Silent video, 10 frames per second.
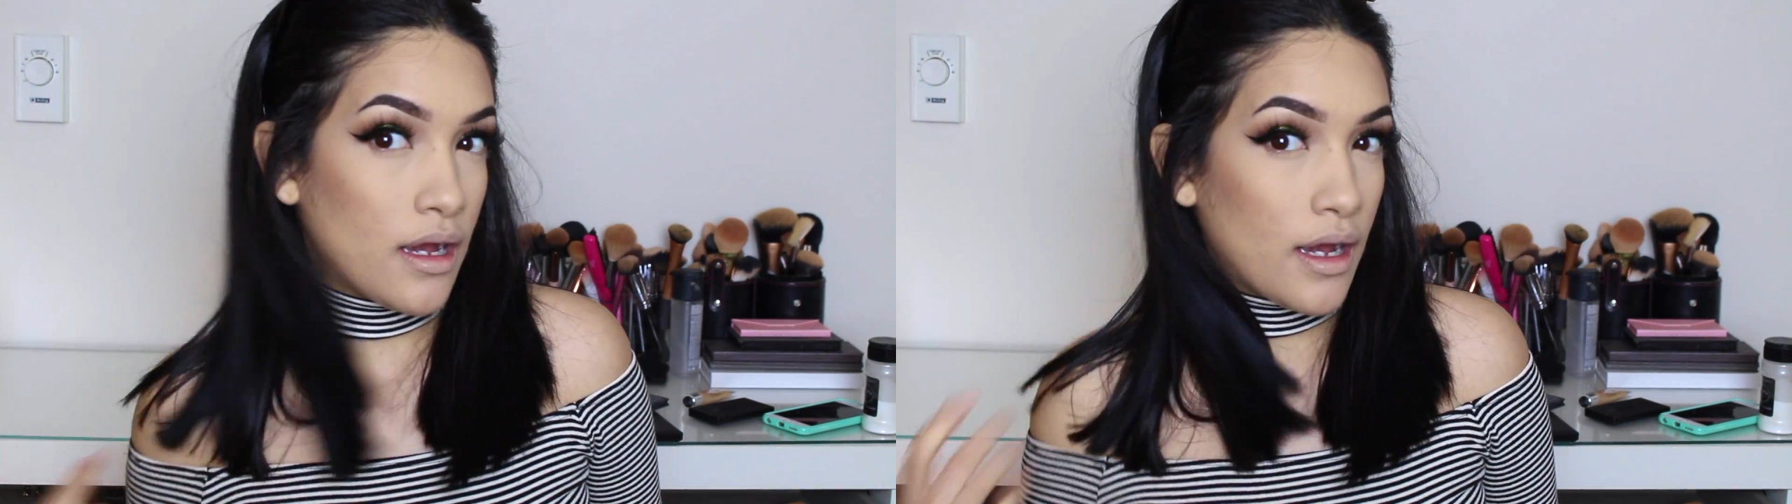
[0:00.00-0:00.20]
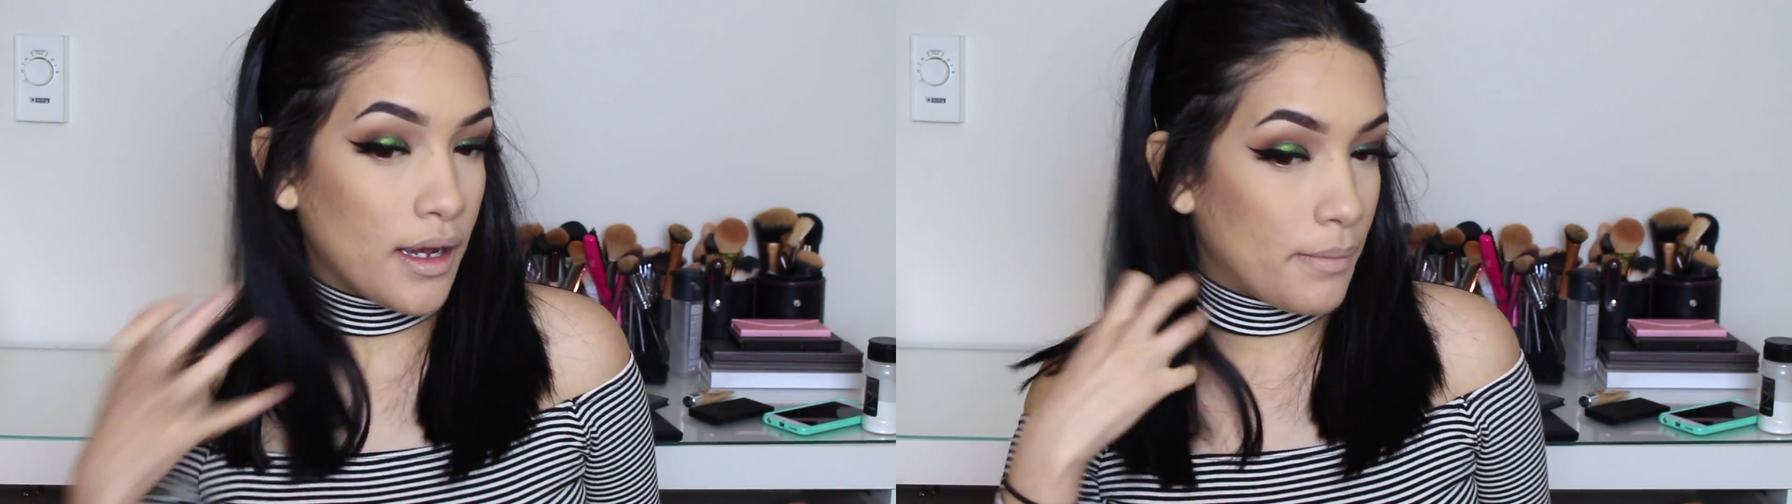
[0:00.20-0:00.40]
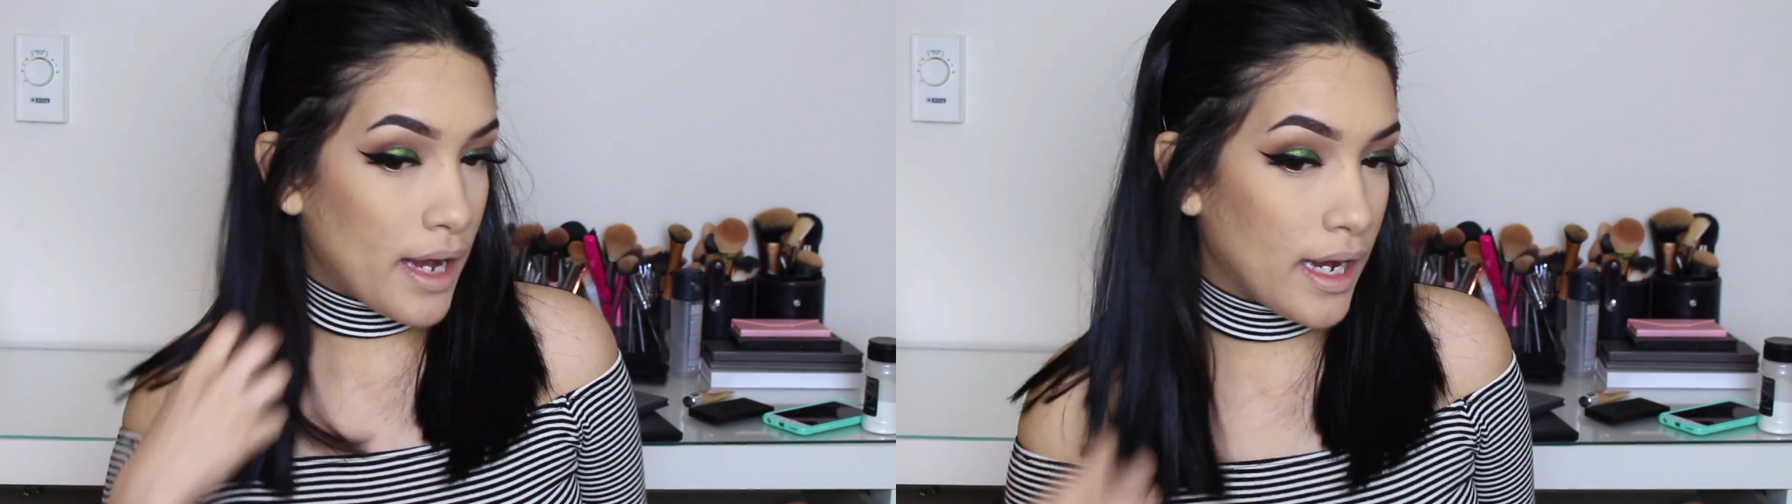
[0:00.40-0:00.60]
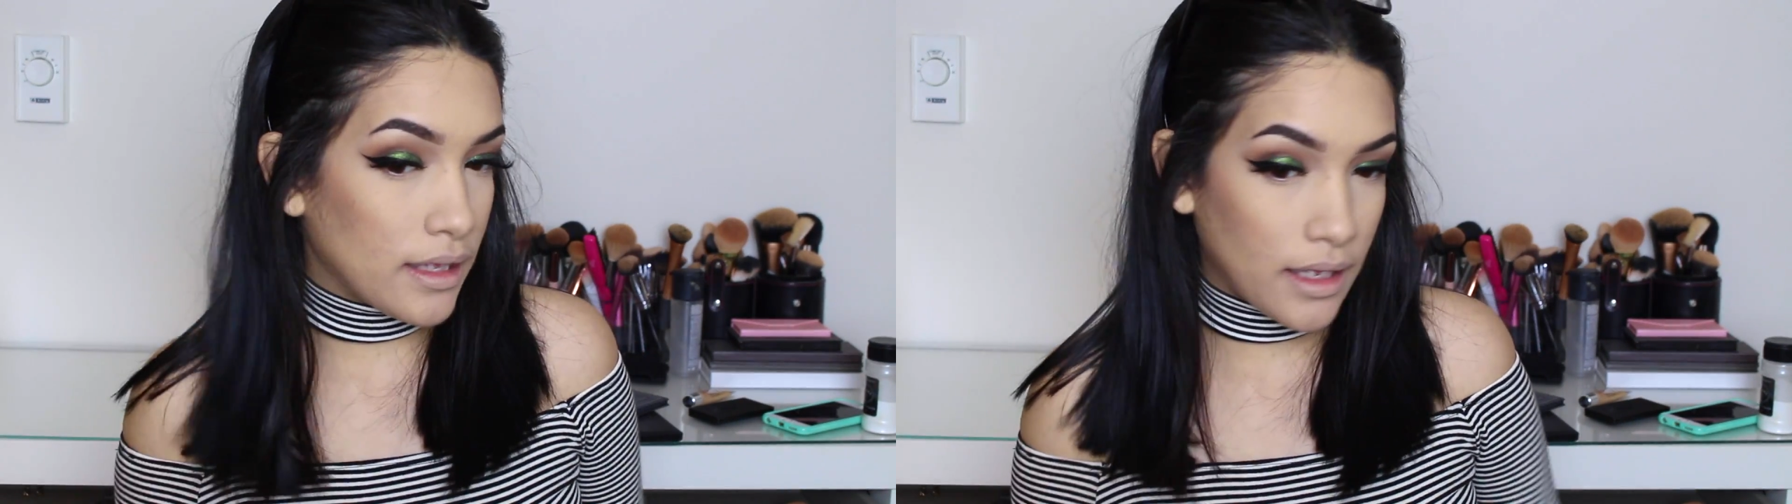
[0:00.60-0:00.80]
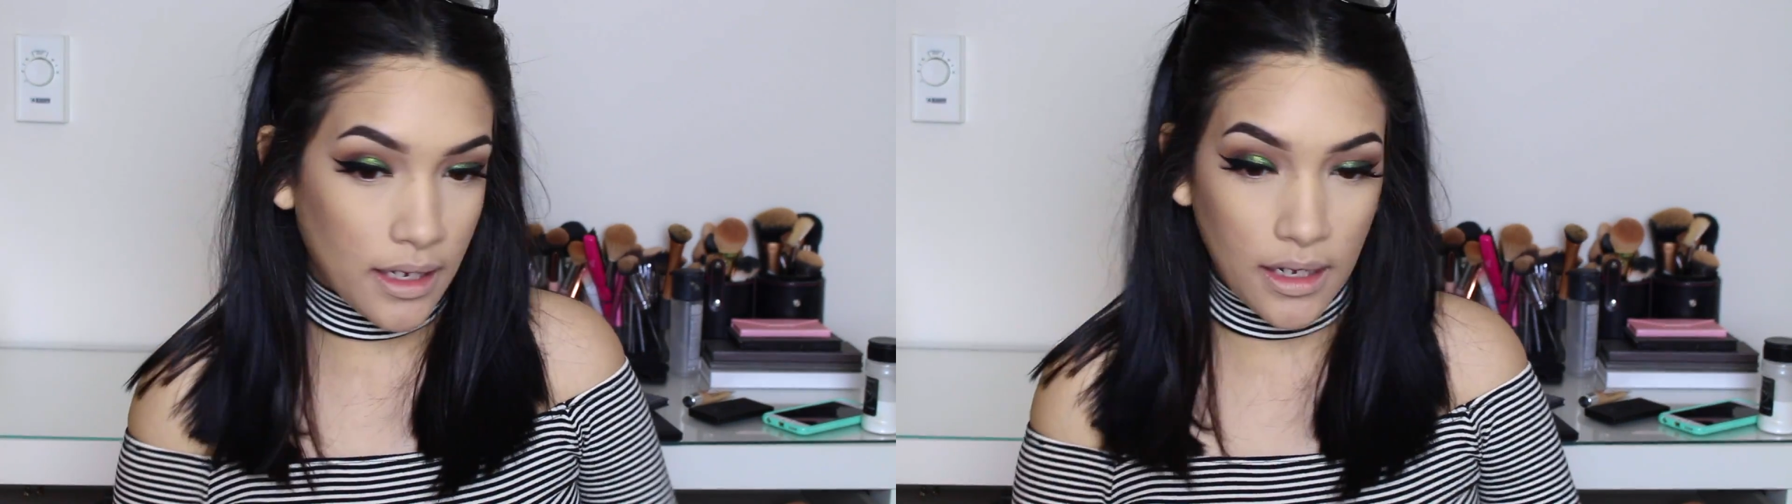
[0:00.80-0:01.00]

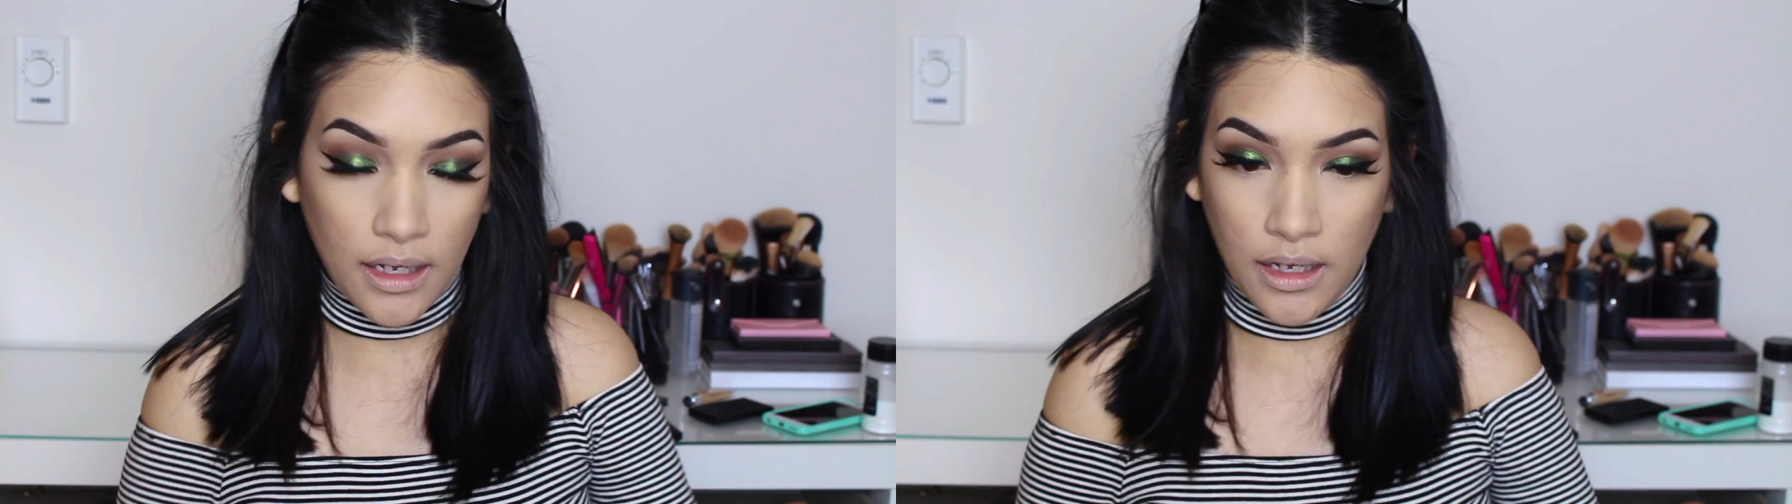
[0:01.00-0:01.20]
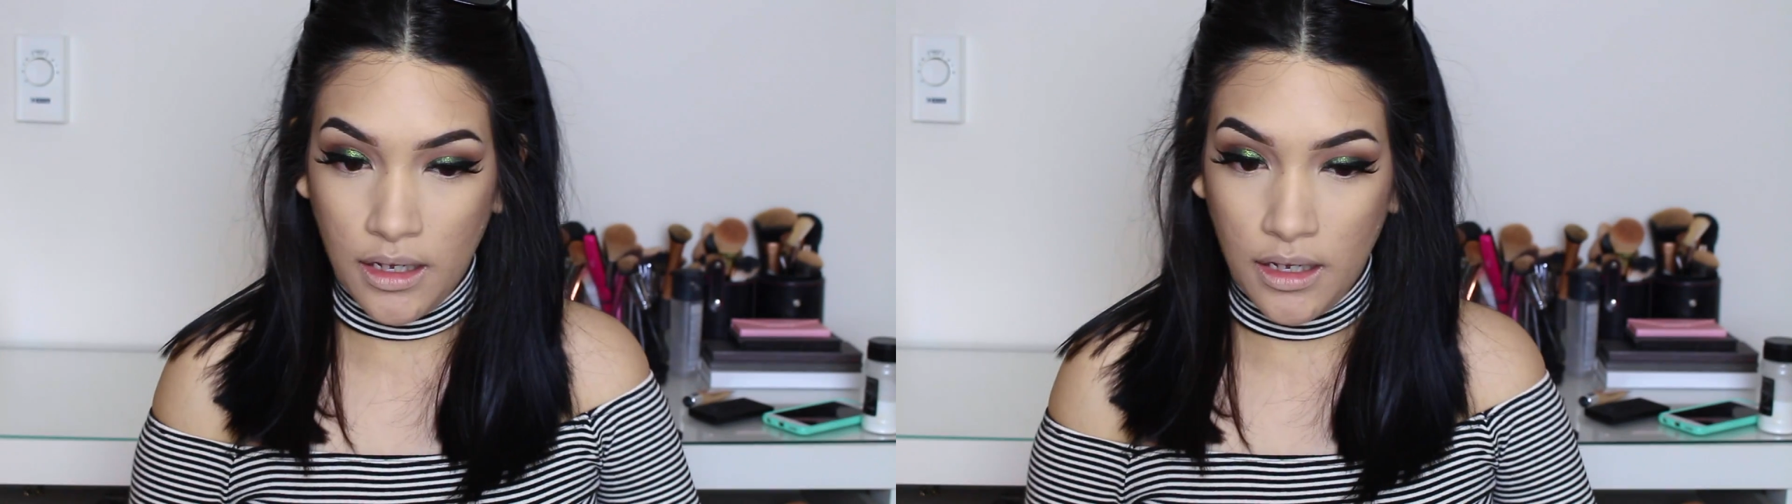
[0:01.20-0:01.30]
highlight,